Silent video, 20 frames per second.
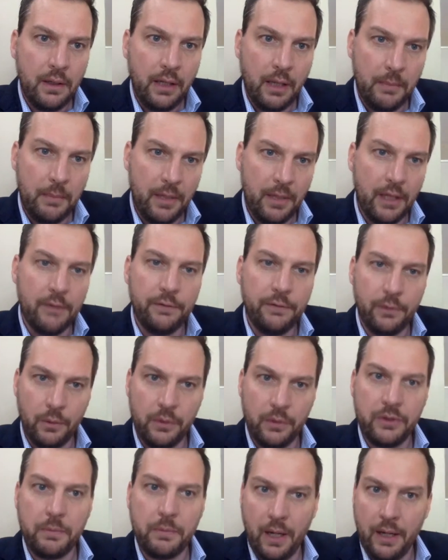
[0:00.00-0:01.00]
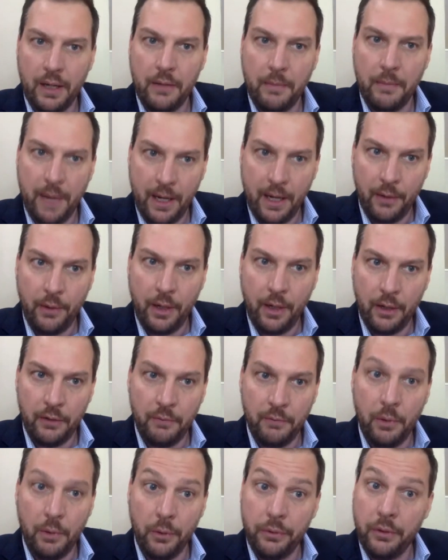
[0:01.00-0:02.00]
can be influenced by the background
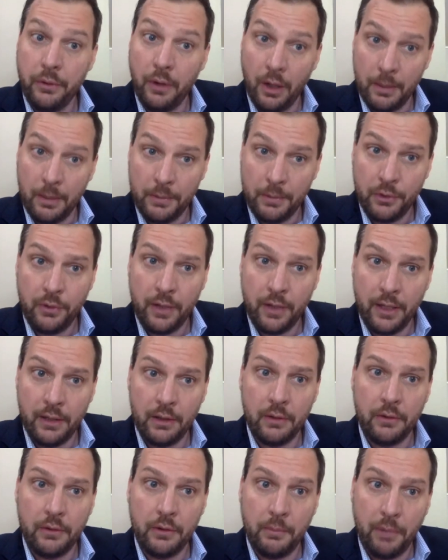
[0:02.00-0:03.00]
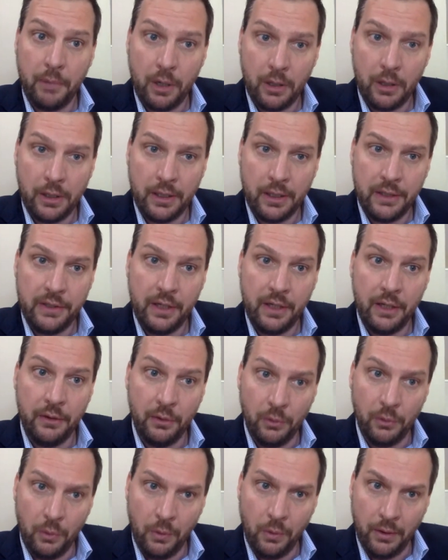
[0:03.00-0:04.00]
of both the arbitrator, the parties, and
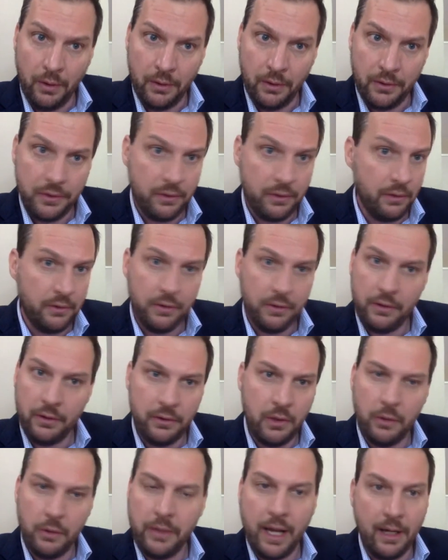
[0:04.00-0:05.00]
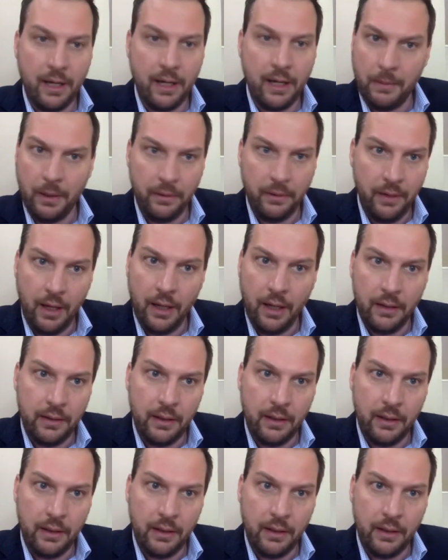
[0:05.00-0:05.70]
their lawyers. There's no doubt about that.